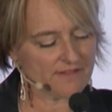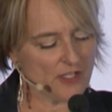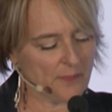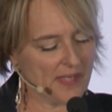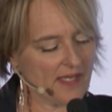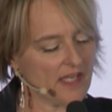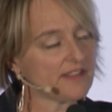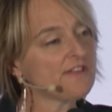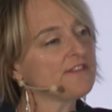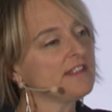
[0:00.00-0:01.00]
Commission on
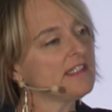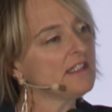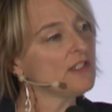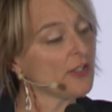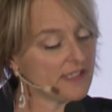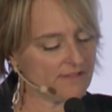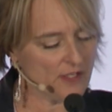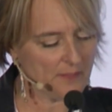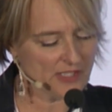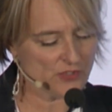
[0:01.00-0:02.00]
Environment and
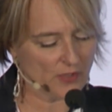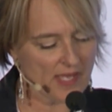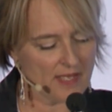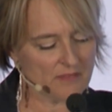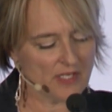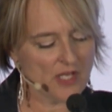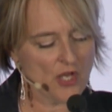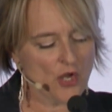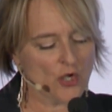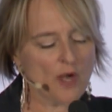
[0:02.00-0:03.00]
Development
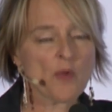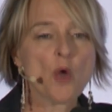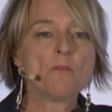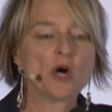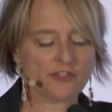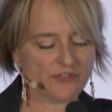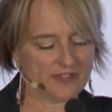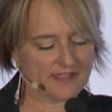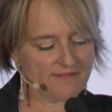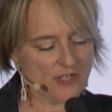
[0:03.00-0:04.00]
defined sustainable
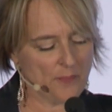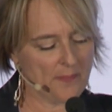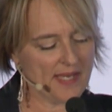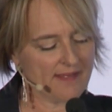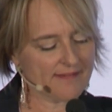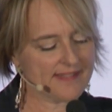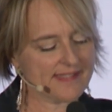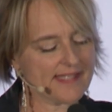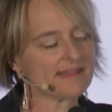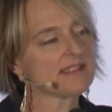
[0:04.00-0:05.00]
development as
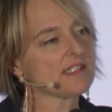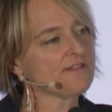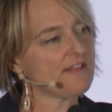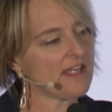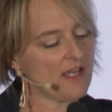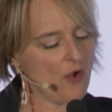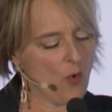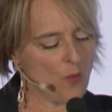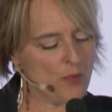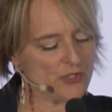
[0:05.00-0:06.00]
a development mode
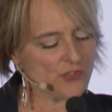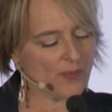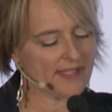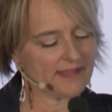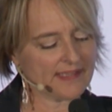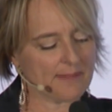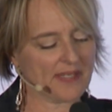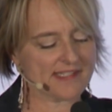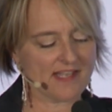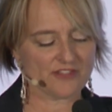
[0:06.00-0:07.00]
which meets
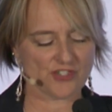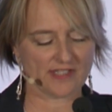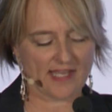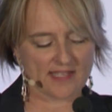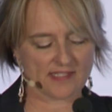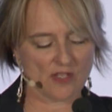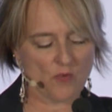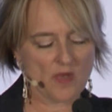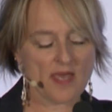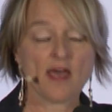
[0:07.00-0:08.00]
the needs
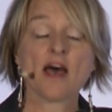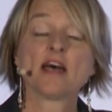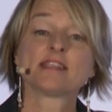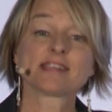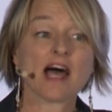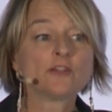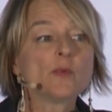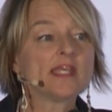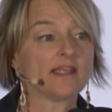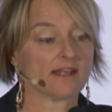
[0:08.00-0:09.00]
of the current
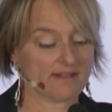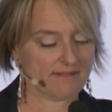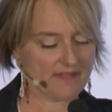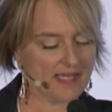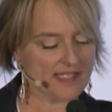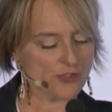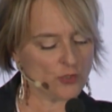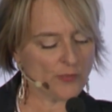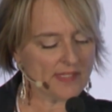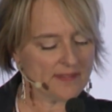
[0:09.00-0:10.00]
generations without
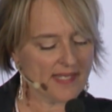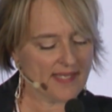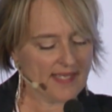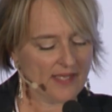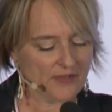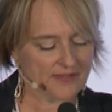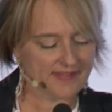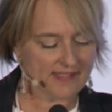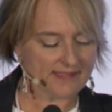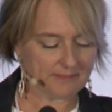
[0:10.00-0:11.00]
harming
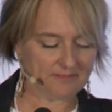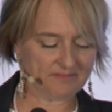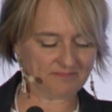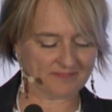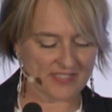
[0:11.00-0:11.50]
those